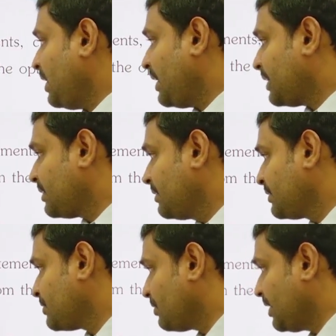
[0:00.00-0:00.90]
So
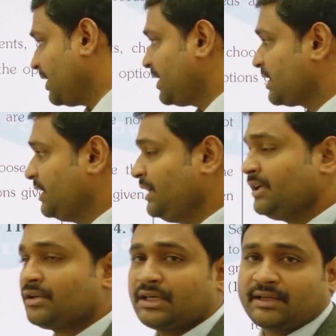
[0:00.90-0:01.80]
directly click
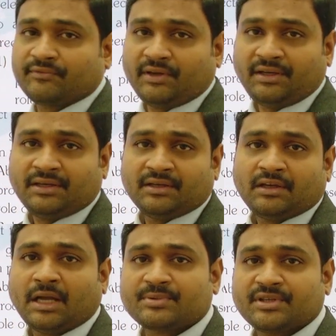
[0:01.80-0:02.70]
for option
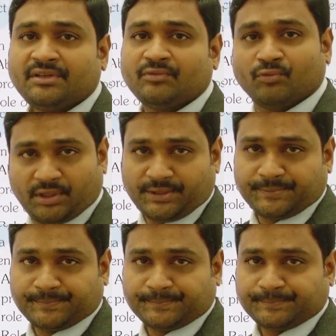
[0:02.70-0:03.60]
1.
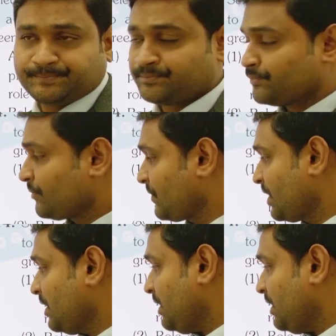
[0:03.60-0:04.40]
Next,